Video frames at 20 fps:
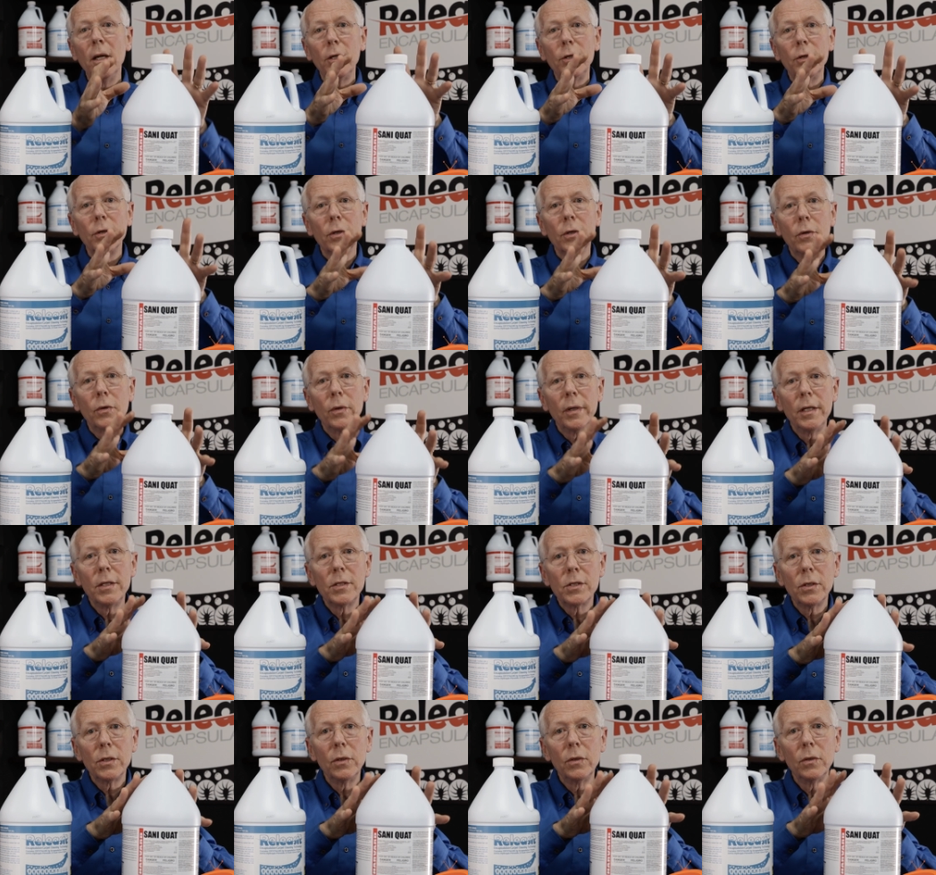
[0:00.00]
you're going
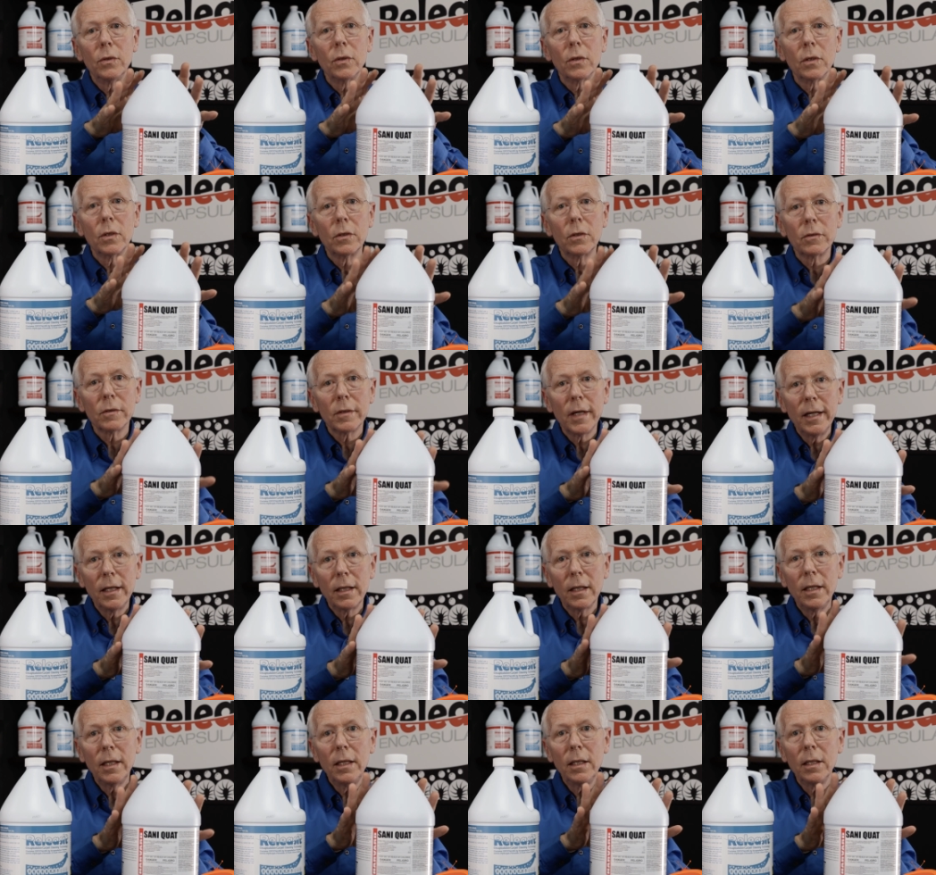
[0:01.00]
to
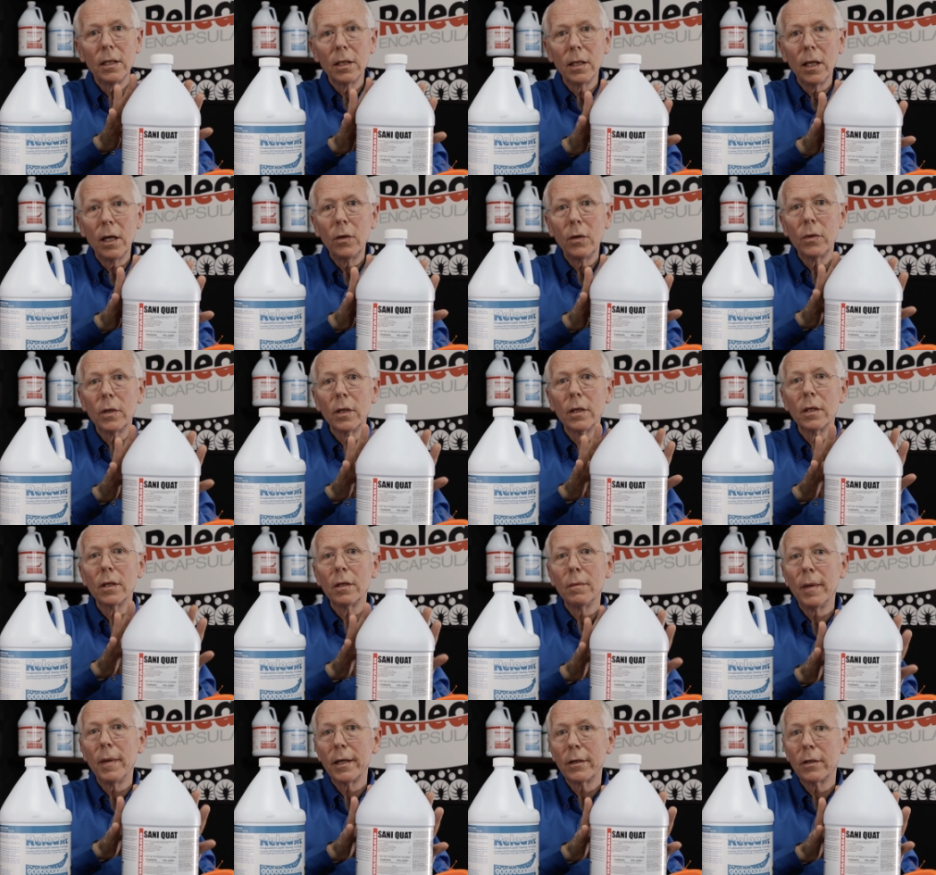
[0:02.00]
greatly lower
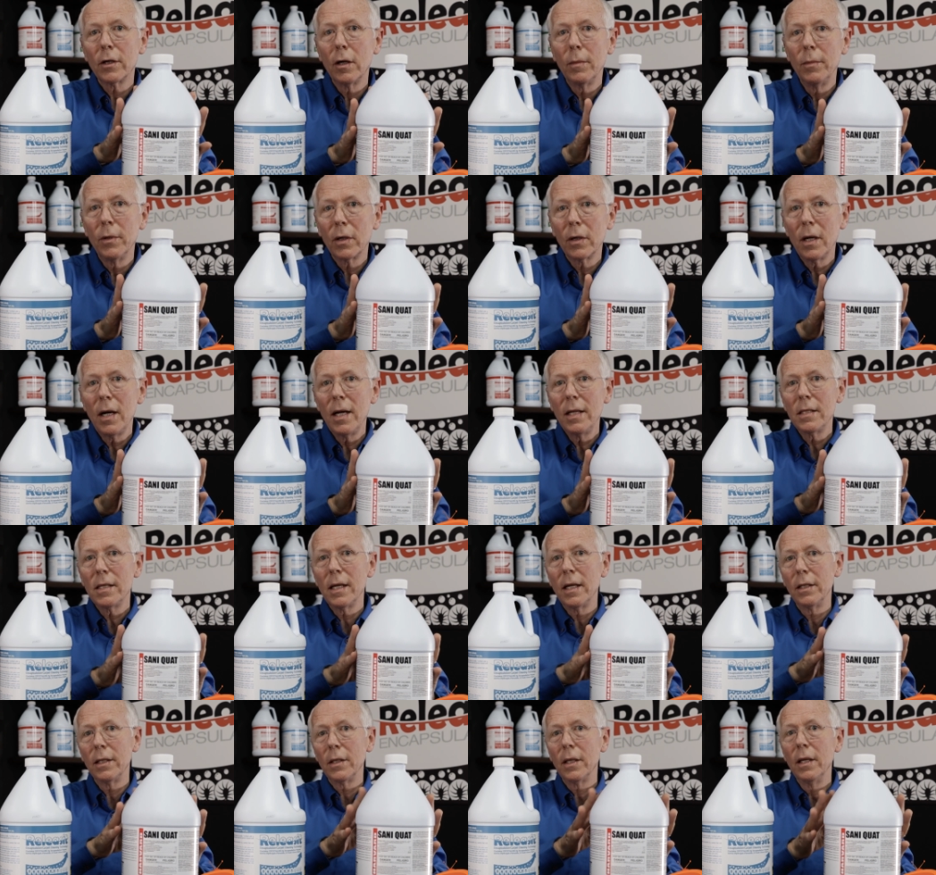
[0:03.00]
the microbial
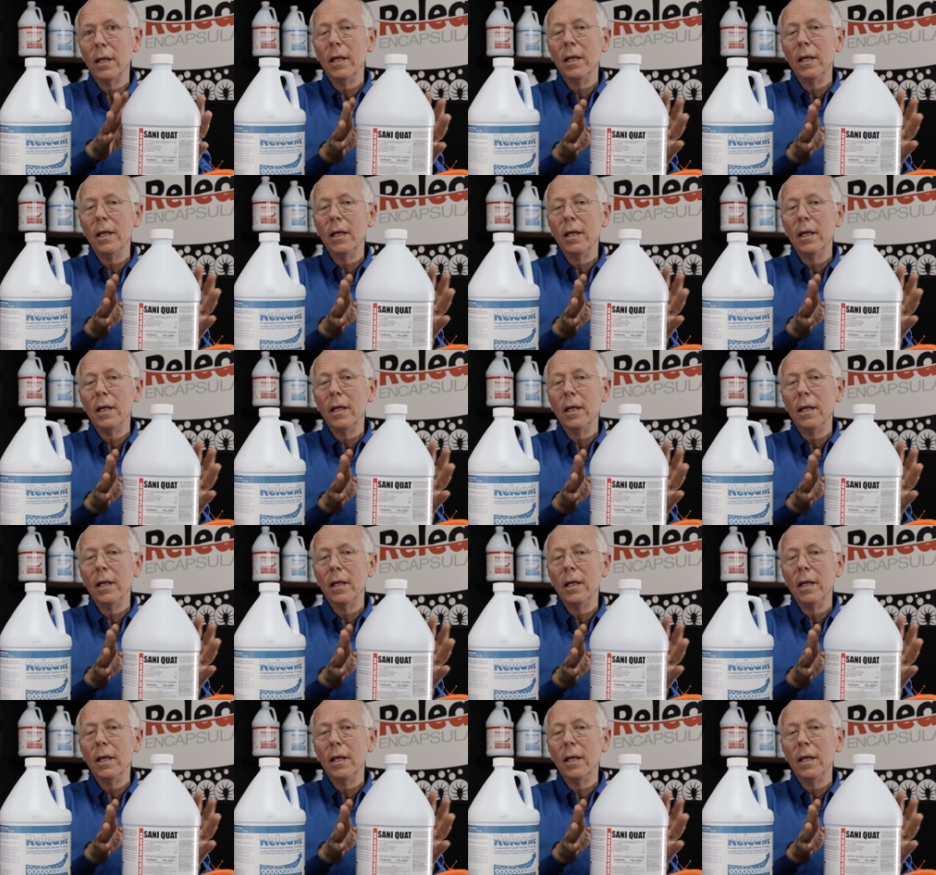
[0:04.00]
content.